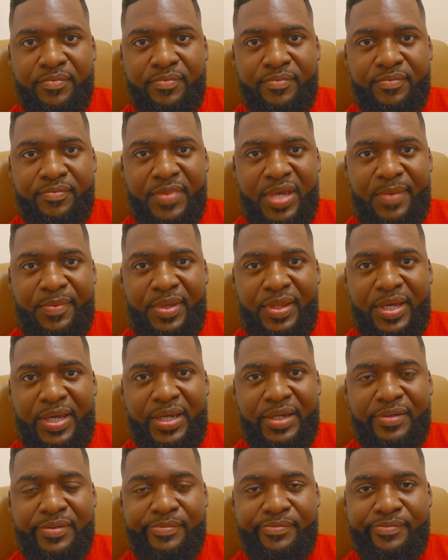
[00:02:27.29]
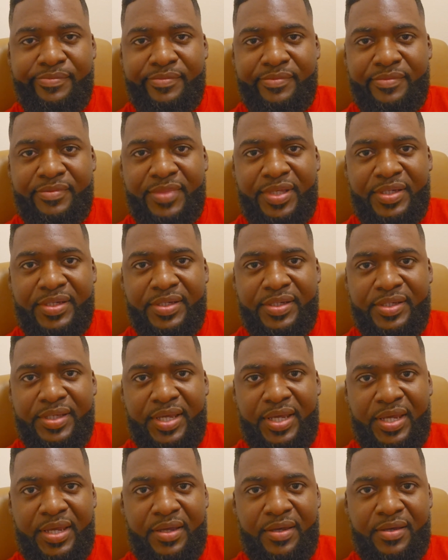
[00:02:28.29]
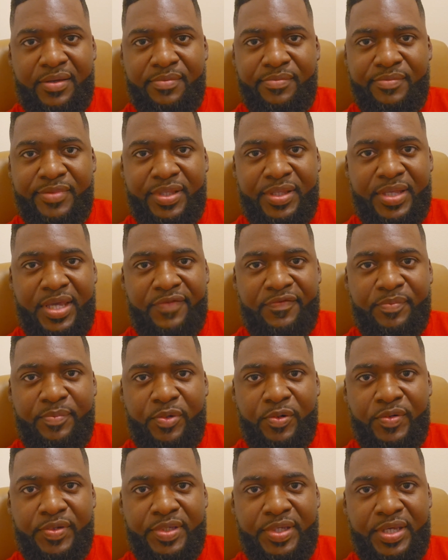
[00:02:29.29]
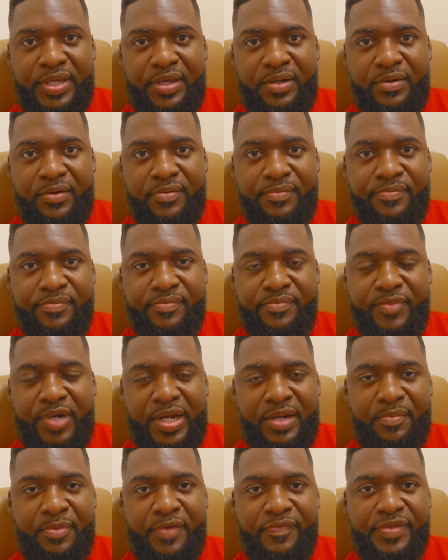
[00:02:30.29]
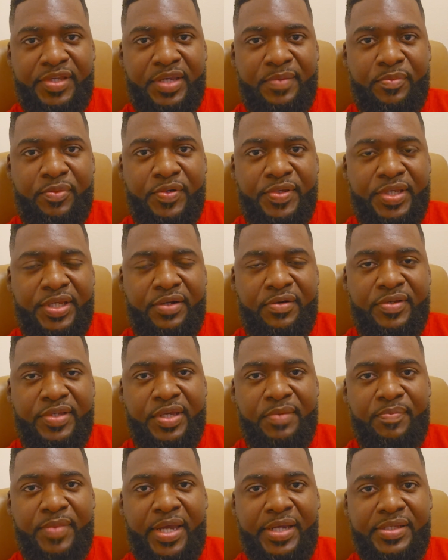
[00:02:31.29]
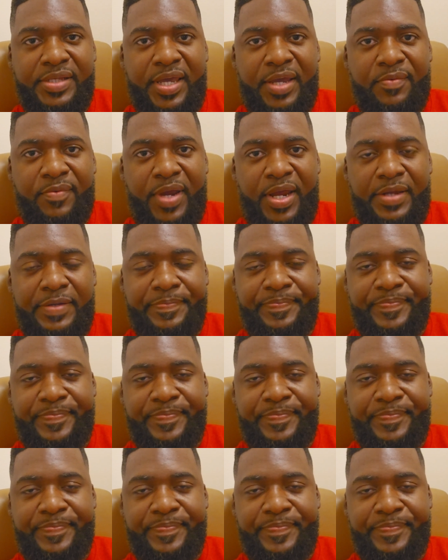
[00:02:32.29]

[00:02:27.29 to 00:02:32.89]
maybe like, let's just say 11% or right above 10% or something like that, right?